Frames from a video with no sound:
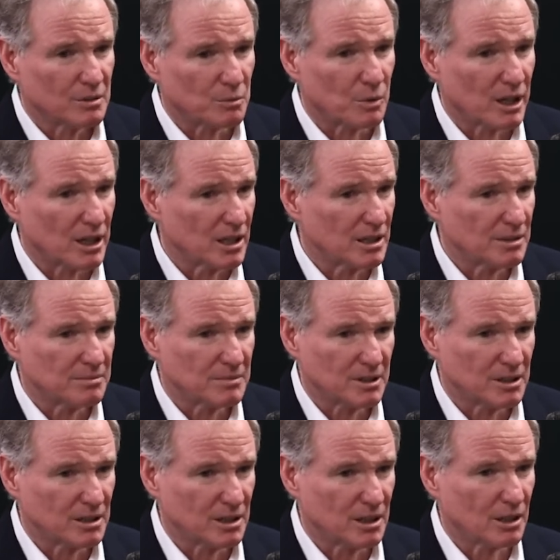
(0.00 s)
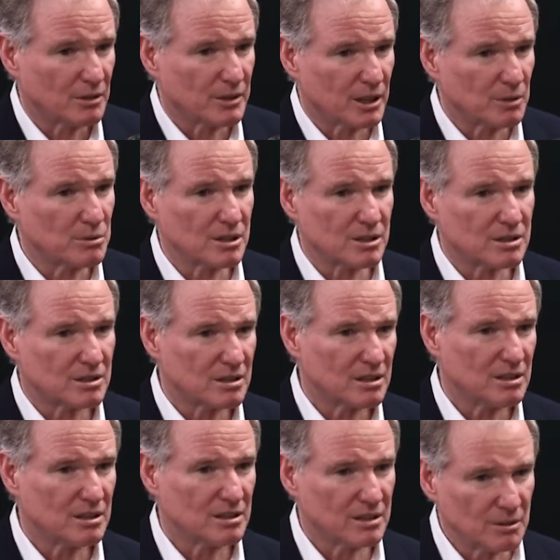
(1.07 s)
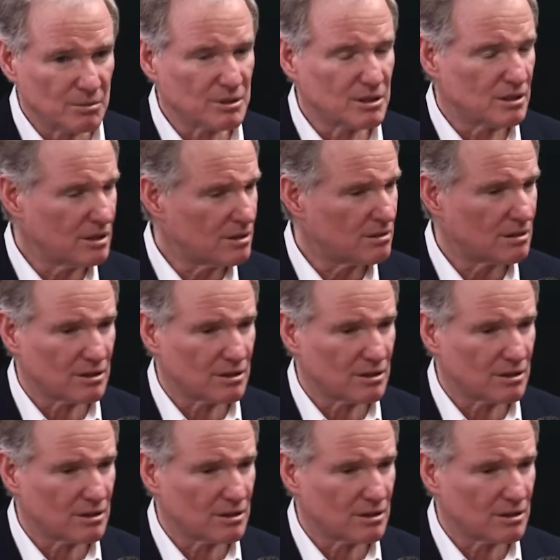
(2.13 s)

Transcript: where there was this